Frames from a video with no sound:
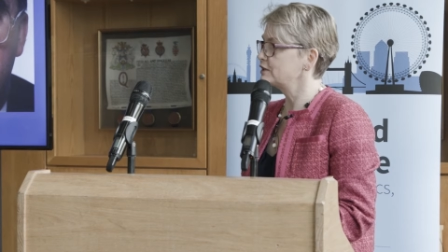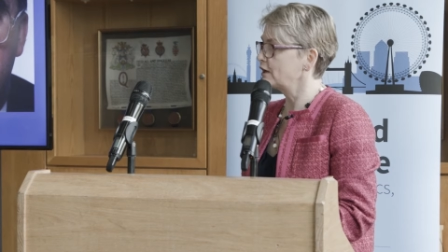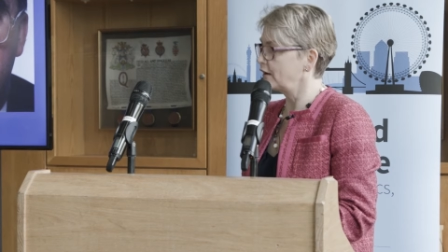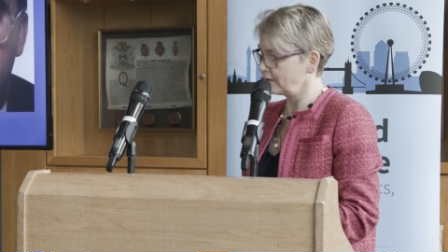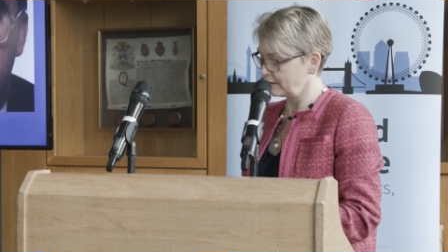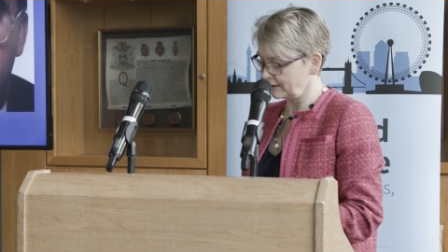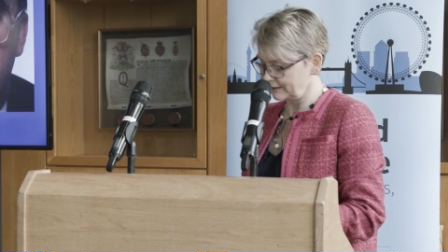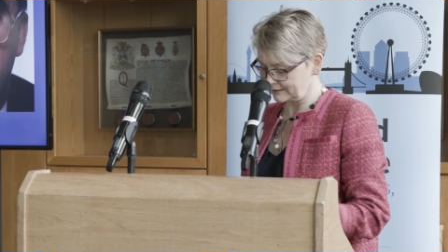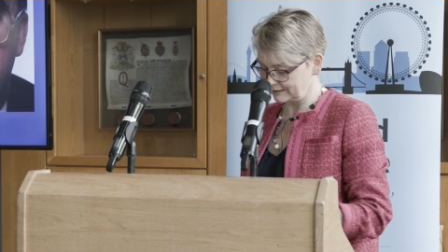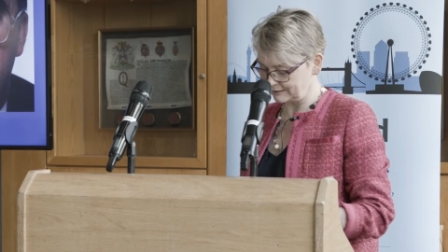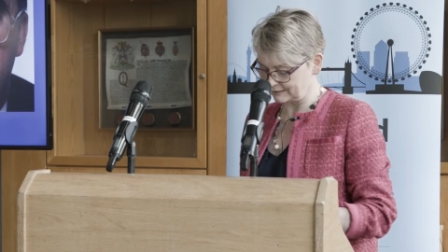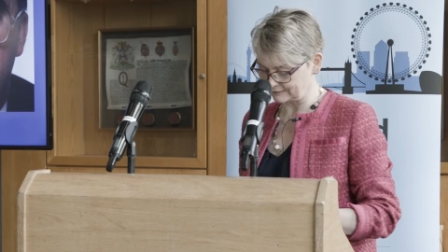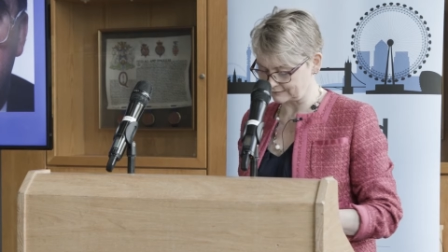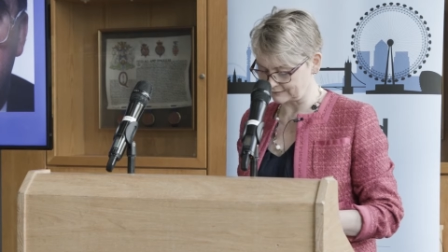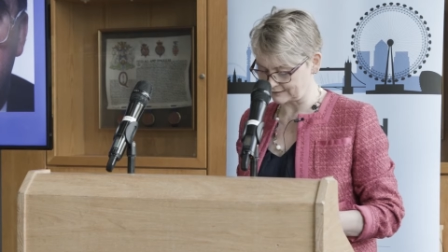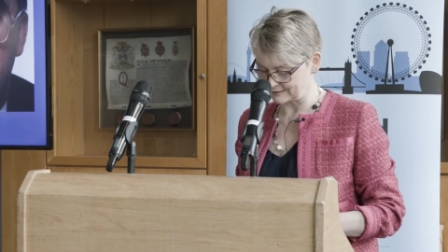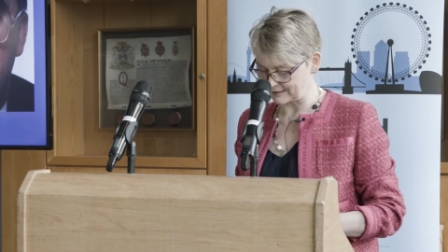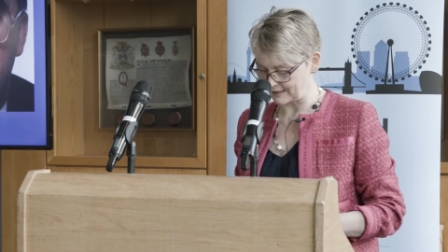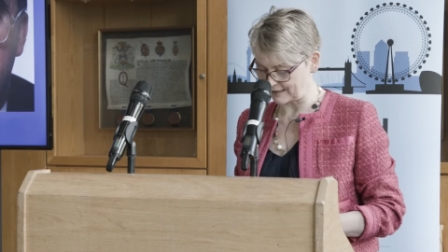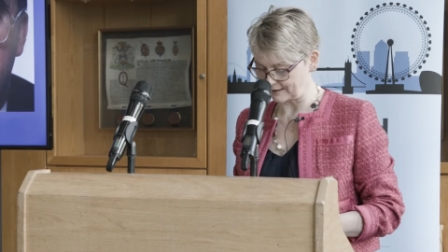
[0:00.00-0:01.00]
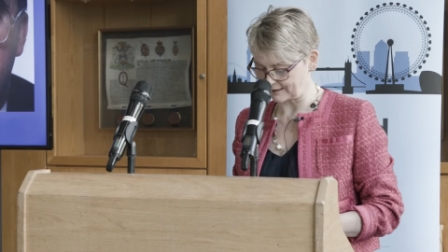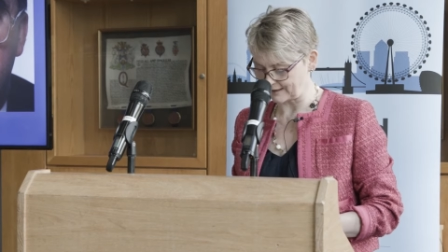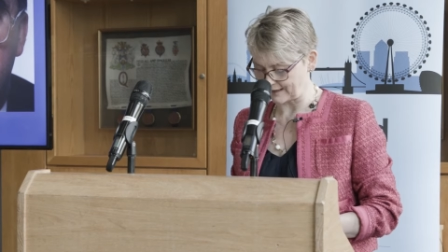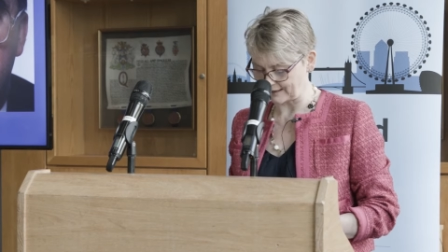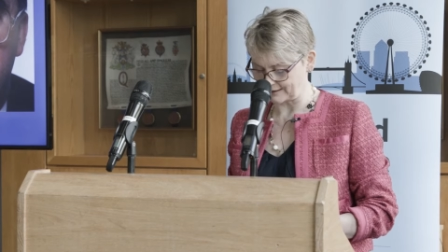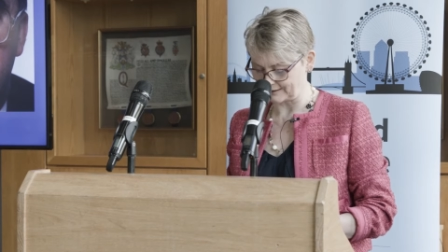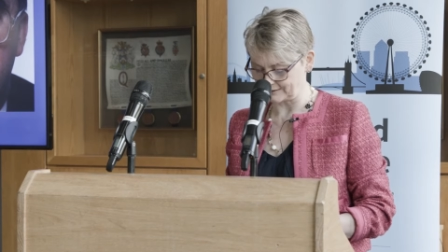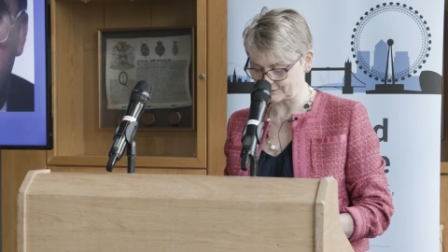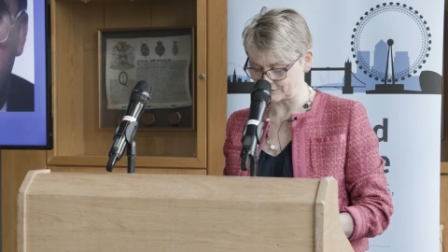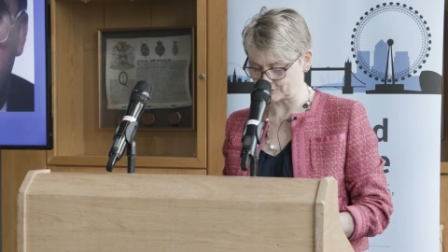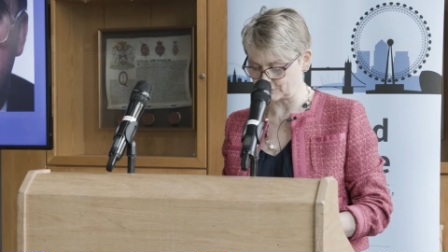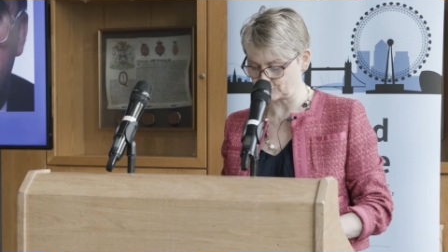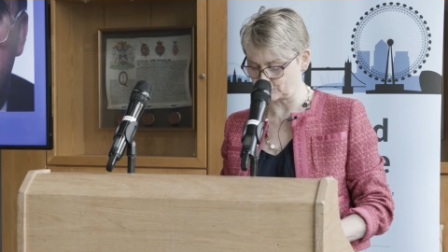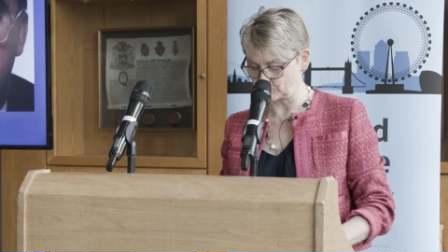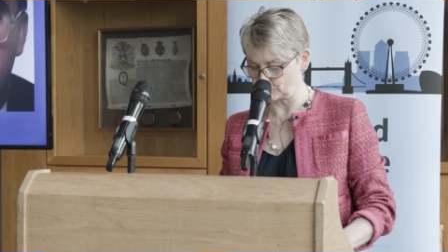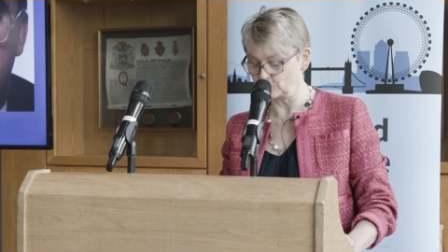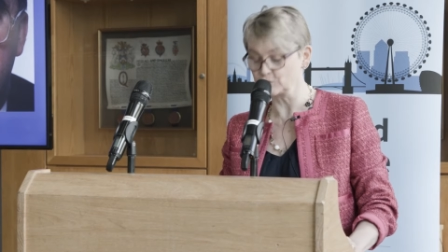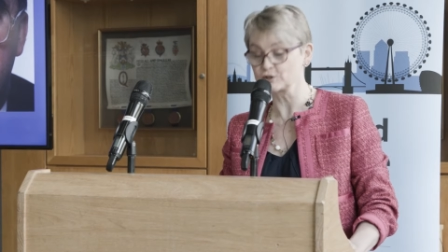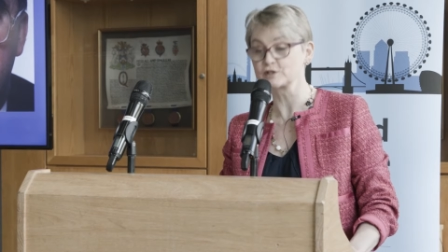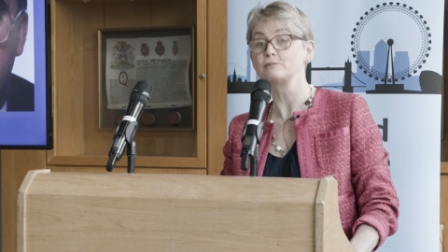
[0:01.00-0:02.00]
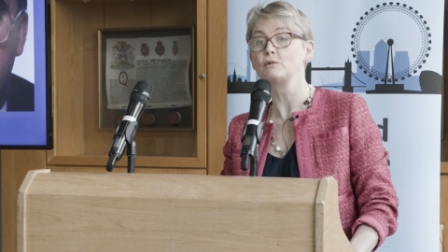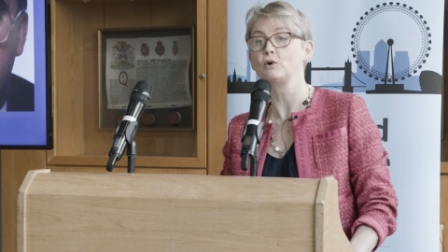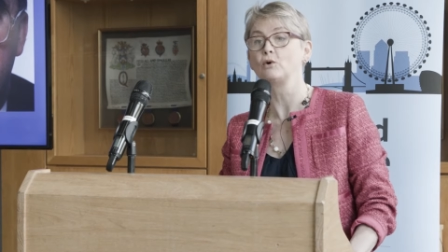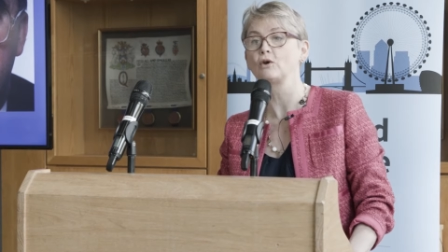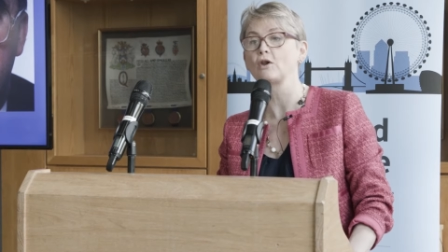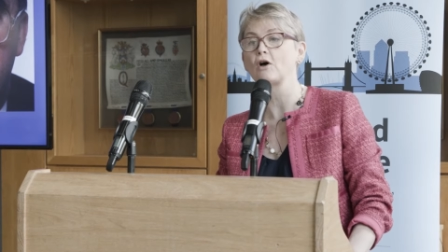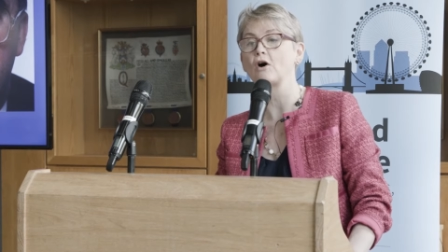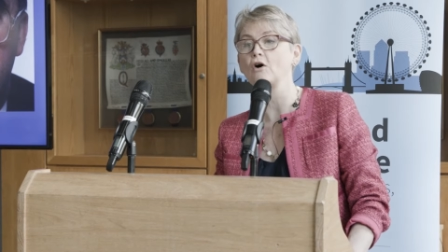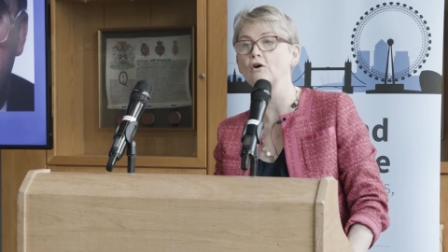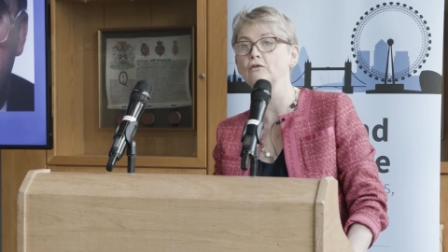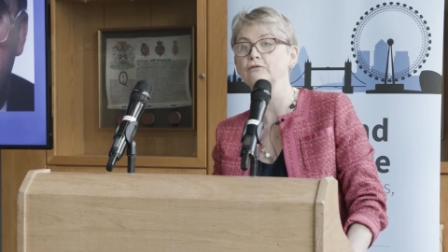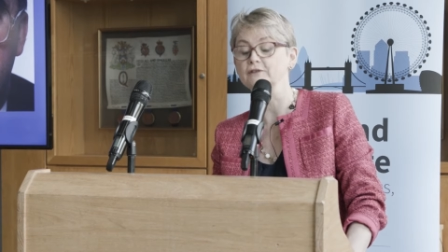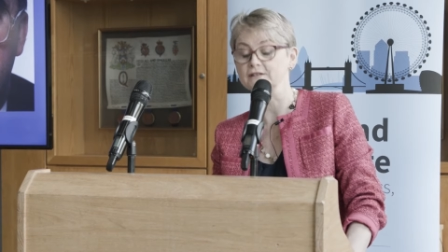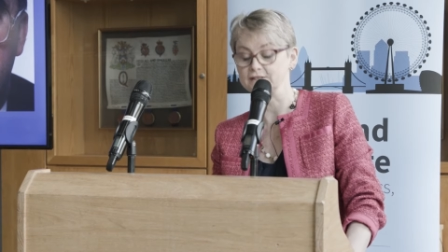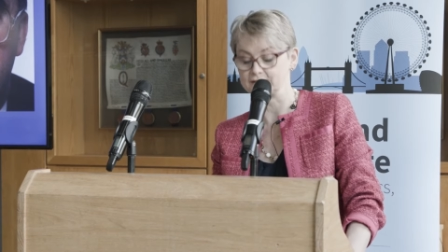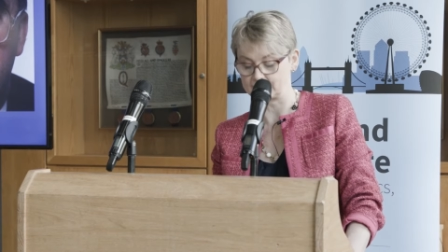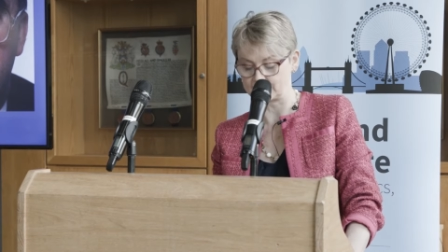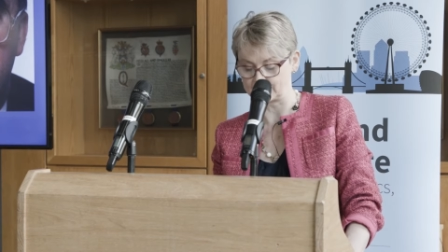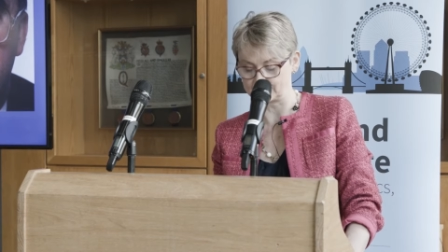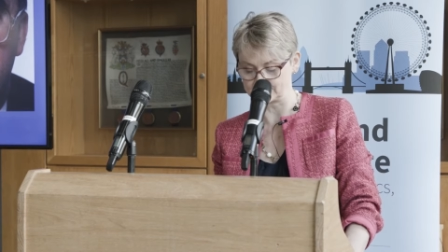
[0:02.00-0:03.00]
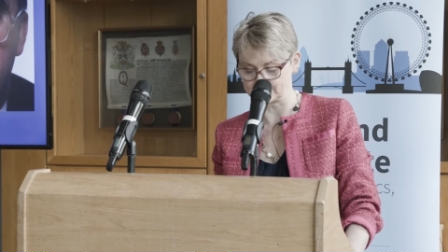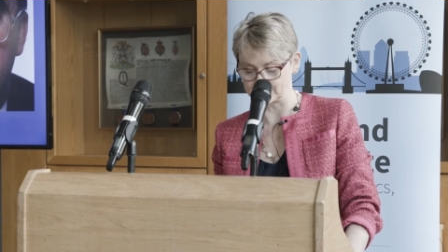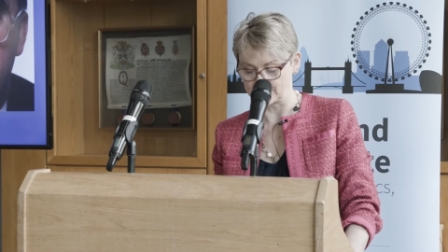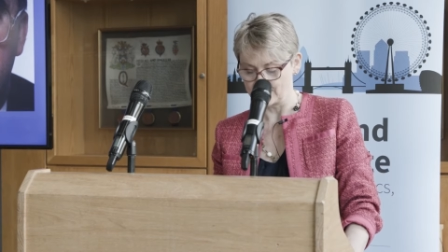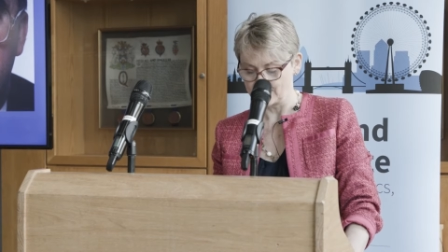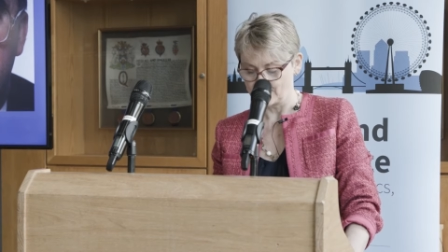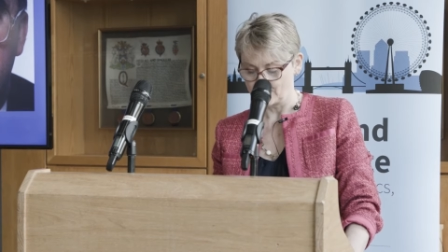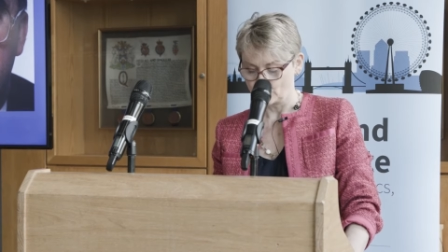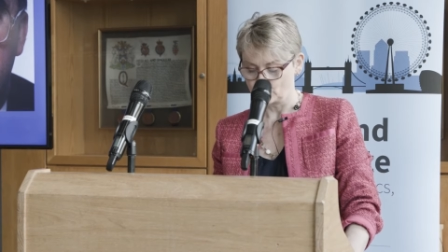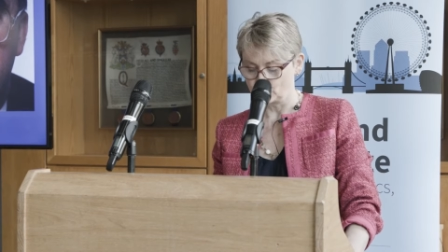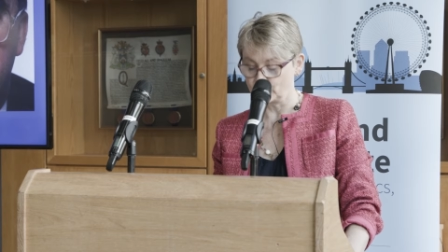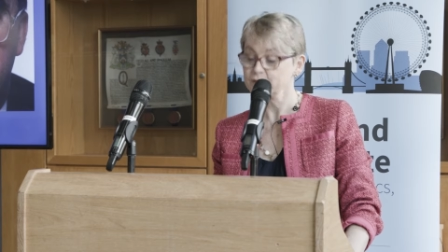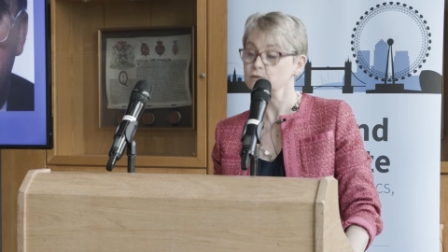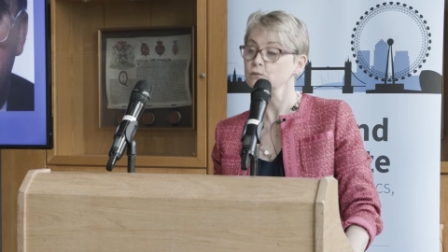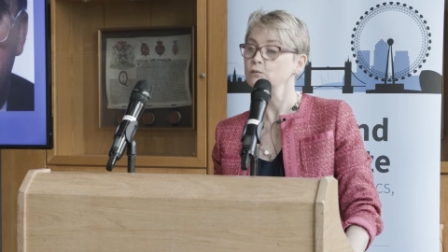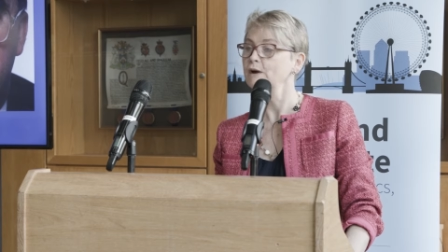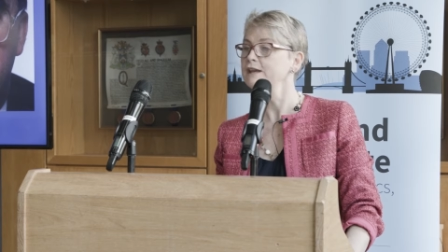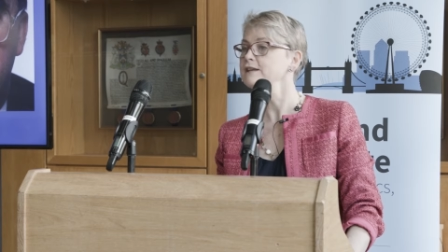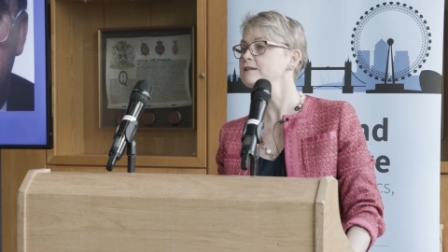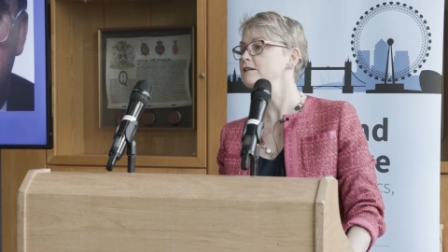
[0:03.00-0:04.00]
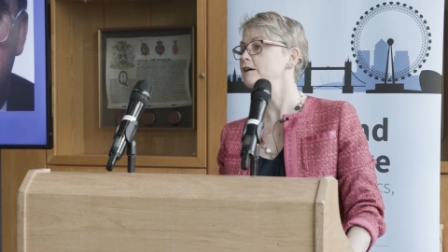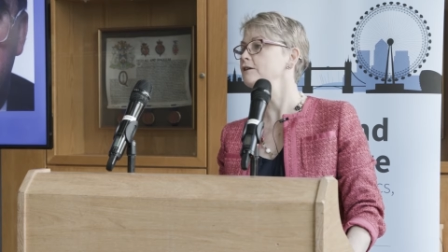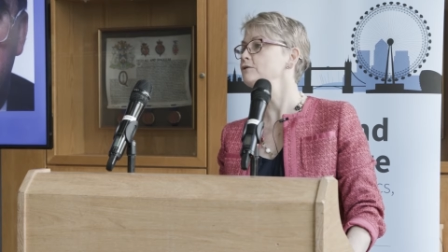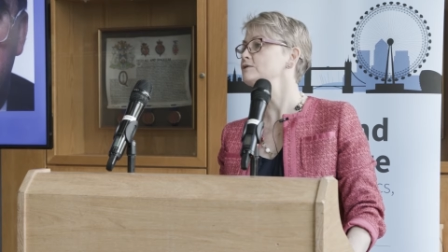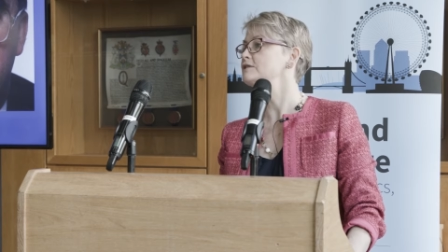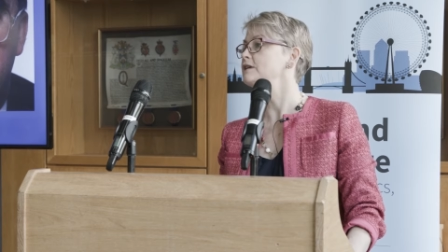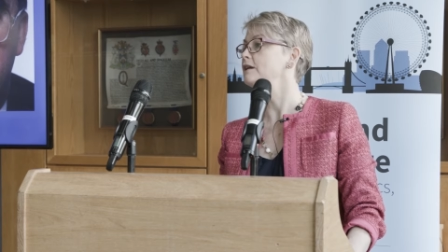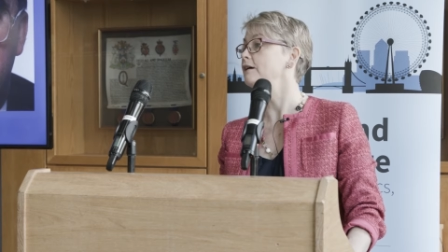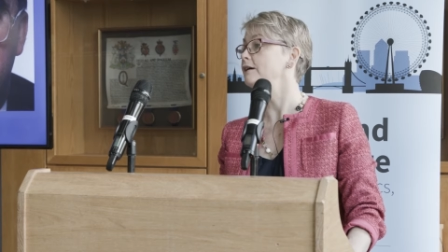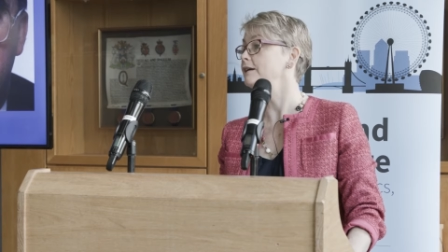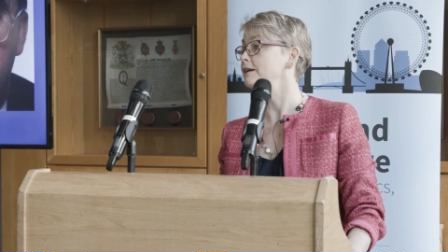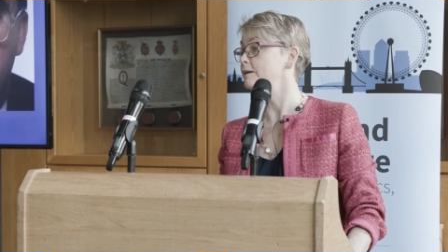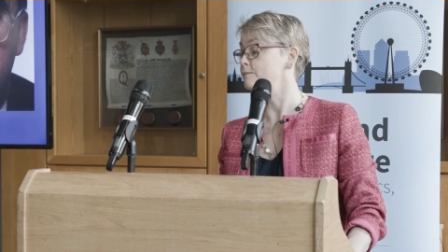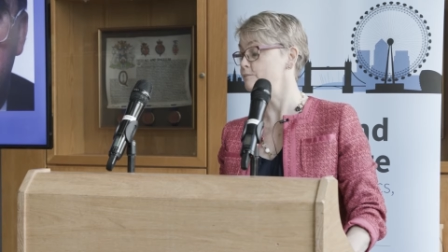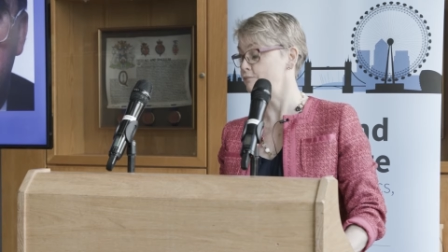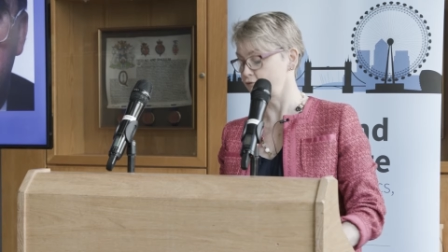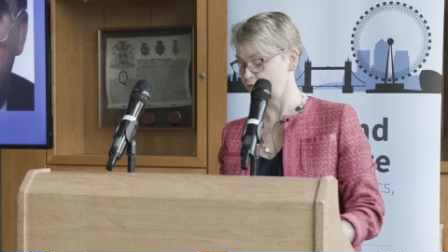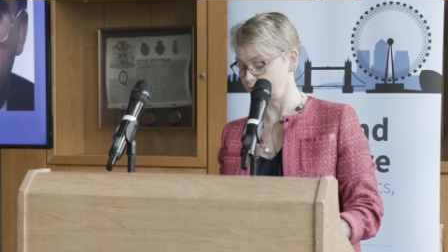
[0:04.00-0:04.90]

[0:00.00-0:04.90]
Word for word: tiny little staircase to two small offices with windows like